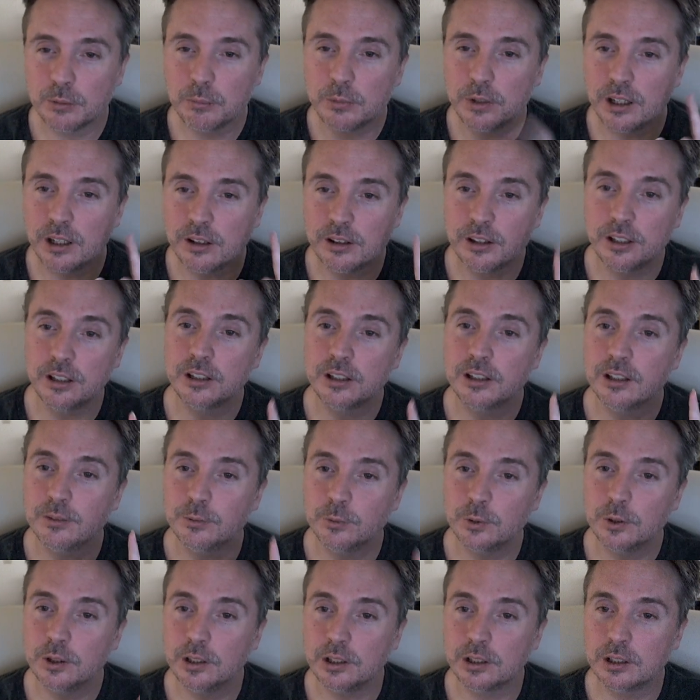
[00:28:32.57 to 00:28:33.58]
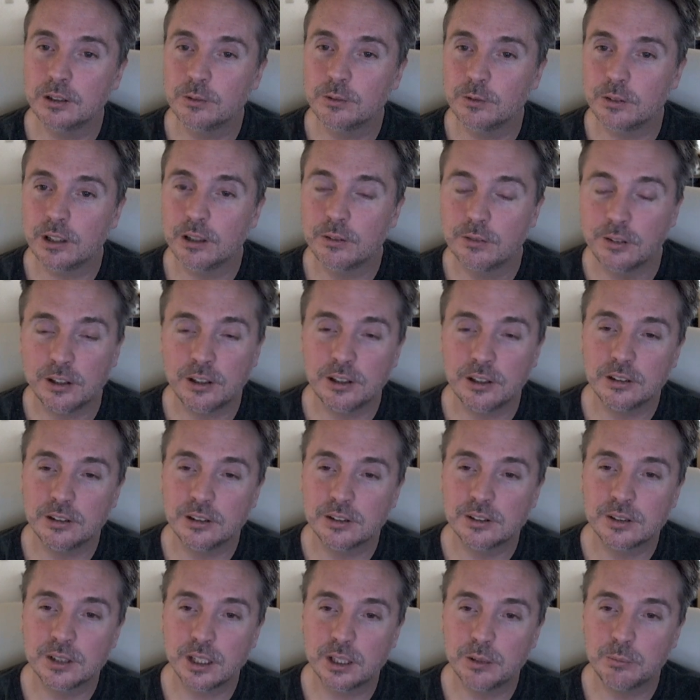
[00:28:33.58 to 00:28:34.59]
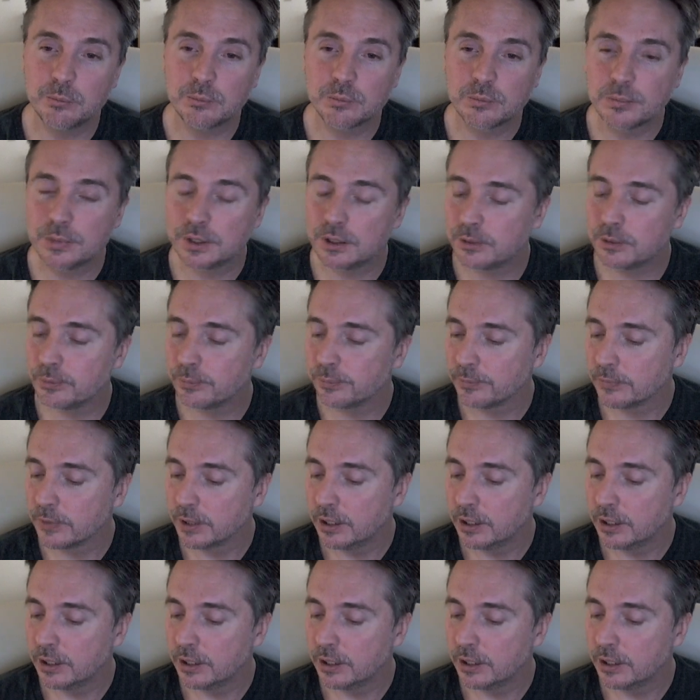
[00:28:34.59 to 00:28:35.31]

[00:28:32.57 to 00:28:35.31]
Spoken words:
but I think I've really covered everything this time. So,